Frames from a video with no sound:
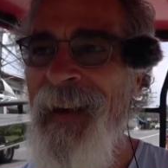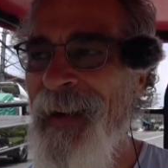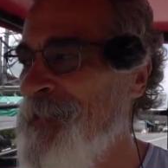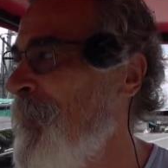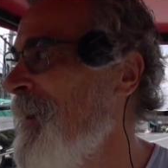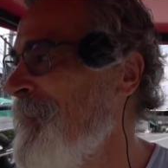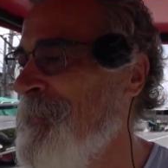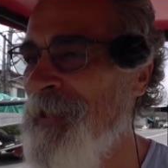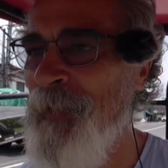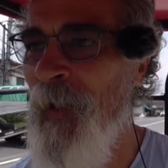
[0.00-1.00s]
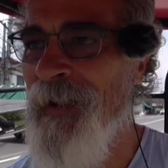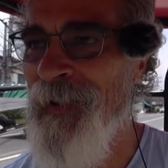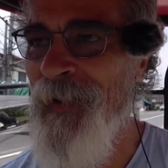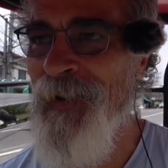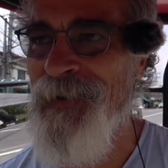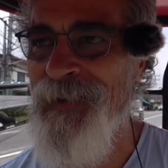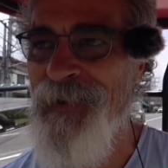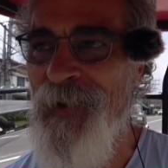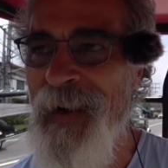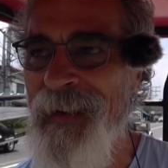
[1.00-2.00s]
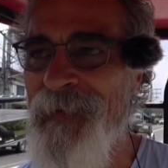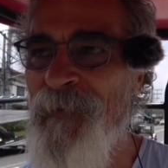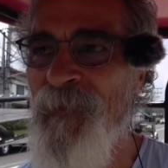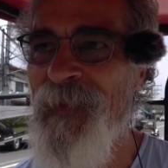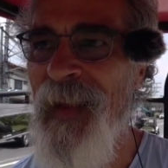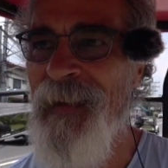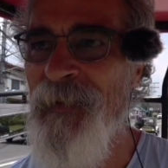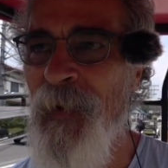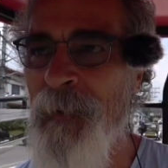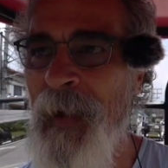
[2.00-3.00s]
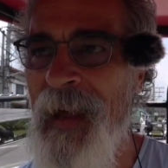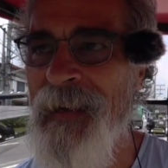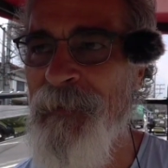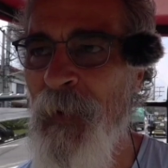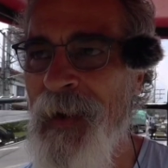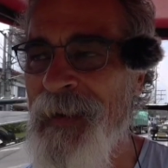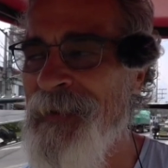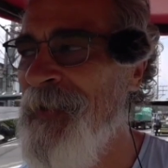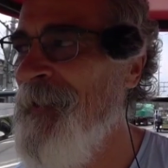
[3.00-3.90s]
there's one of them just walked across the street. That's one of Maddie's buddies.